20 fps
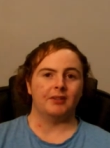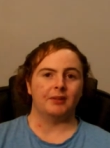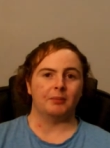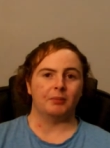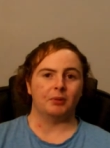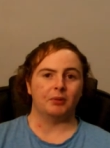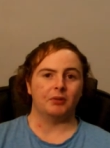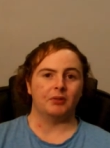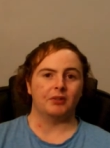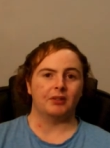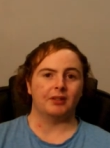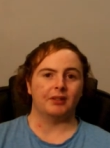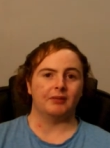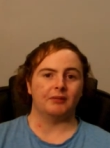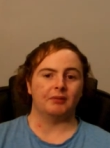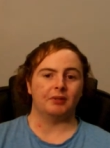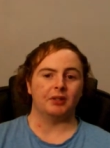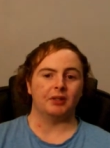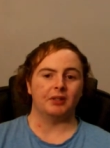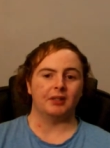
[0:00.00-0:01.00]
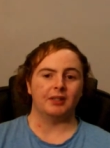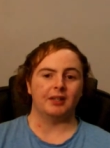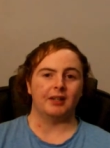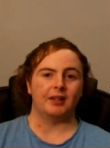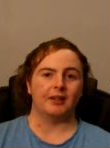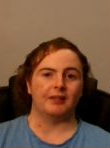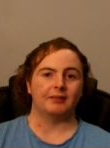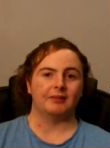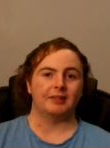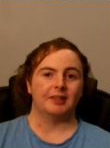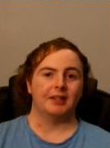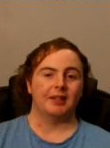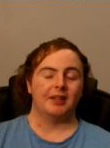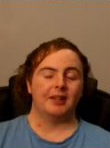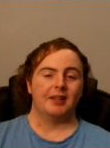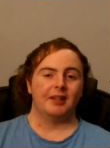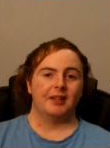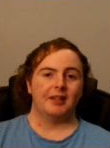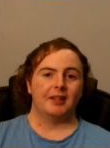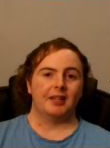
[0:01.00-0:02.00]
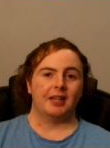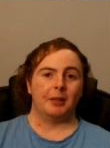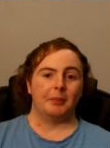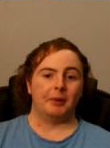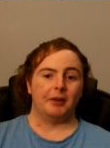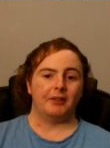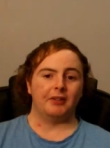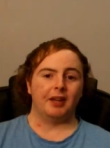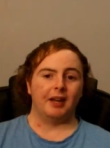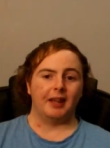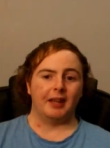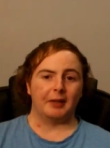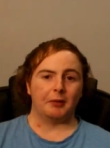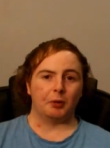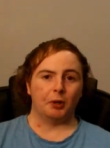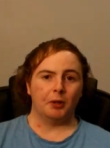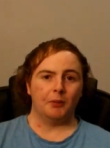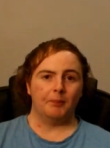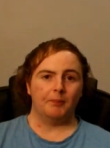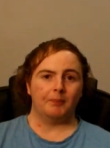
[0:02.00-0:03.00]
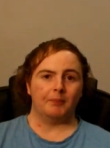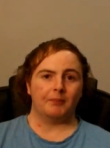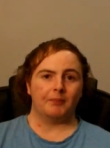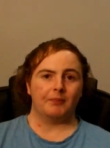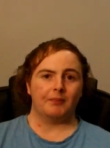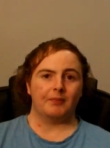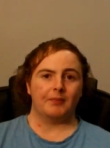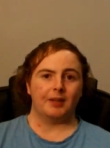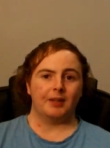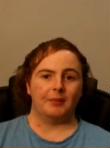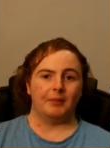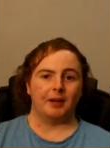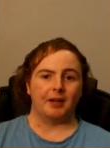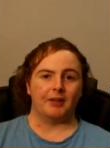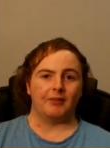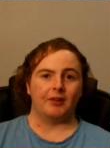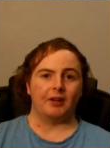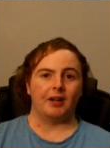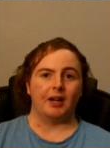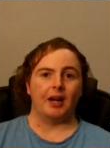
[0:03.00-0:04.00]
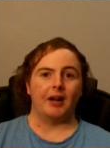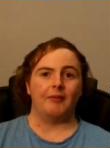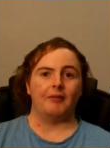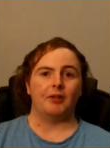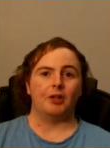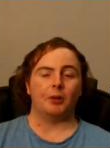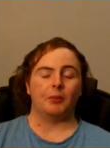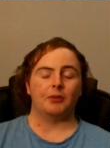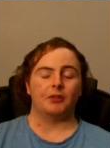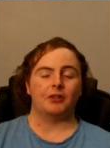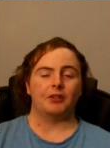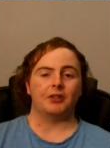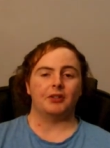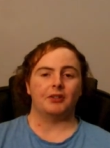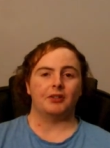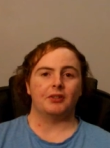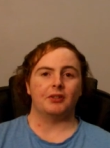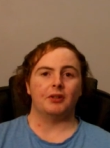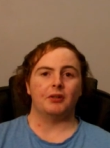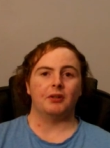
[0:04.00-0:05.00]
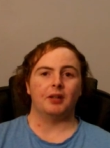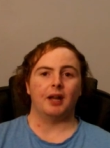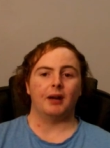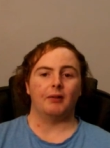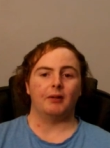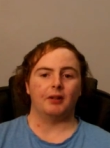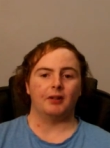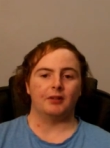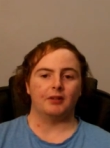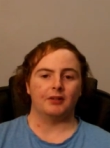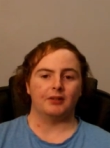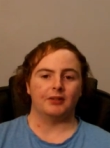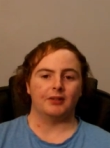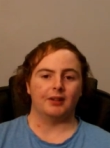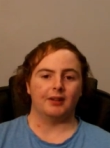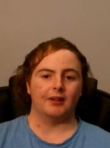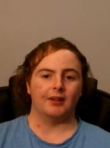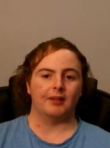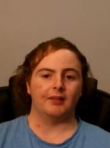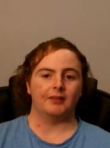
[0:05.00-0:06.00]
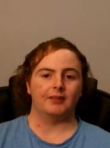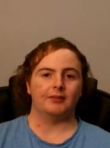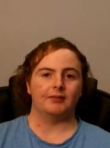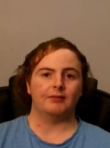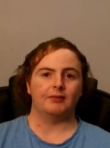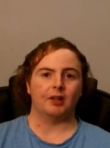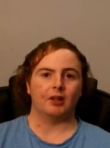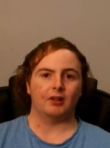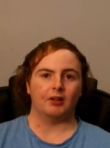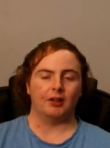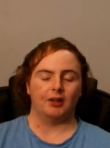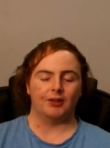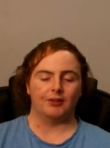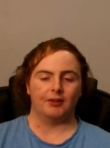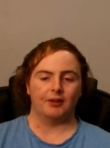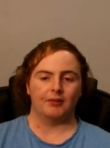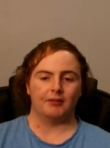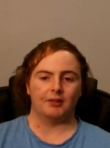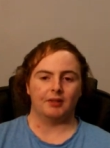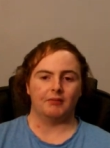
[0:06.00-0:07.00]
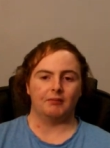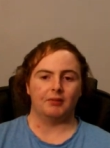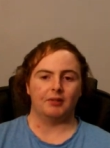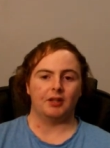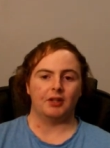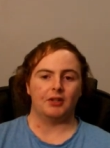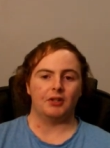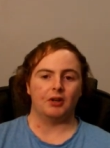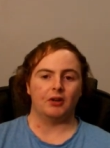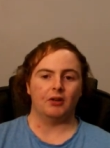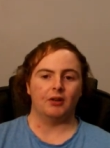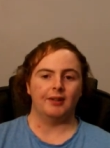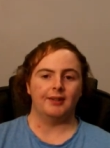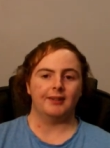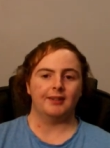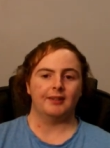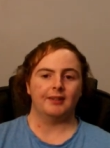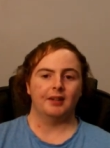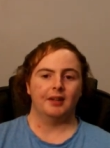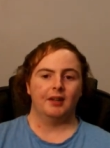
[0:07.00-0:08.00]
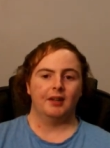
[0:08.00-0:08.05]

The Blues can really get the best out of their group and make it very hard for the opposition to do what they want to do. So, very close one with the Giants.